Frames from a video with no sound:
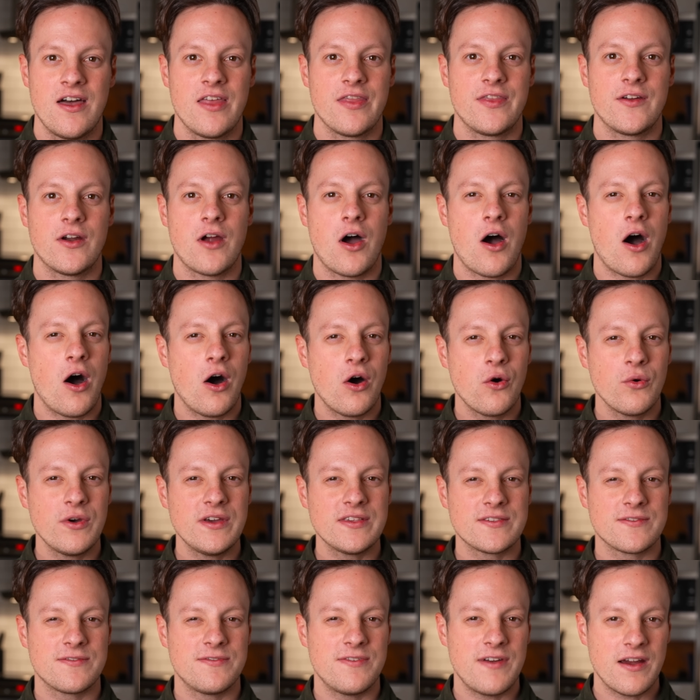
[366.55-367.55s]
They're
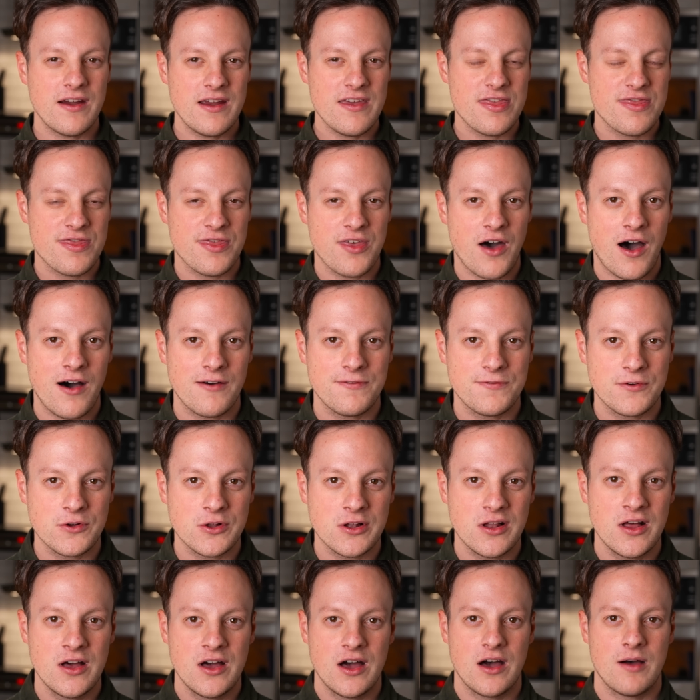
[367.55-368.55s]
always very
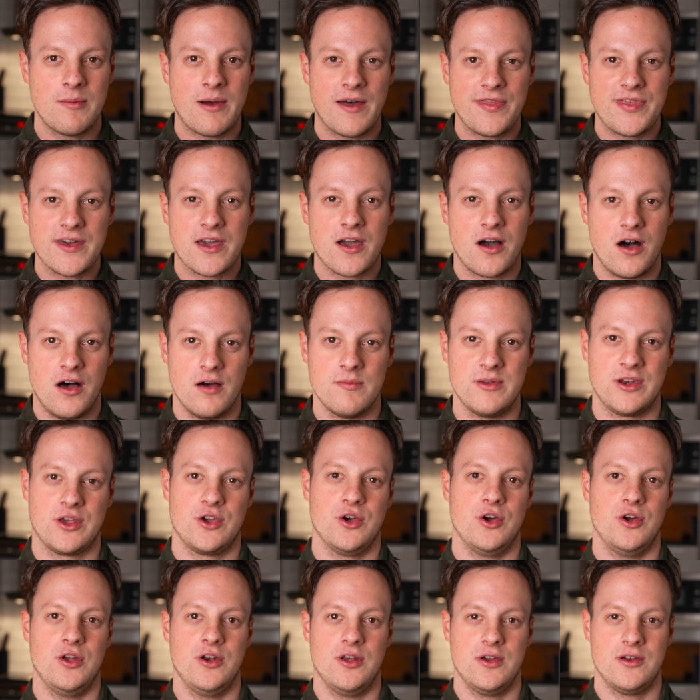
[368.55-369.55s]
thoughtful about the common
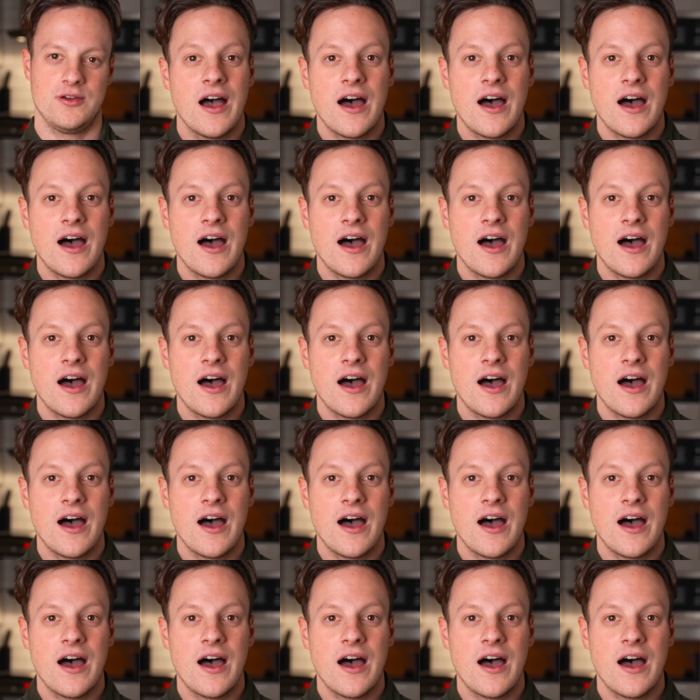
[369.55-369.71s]
good.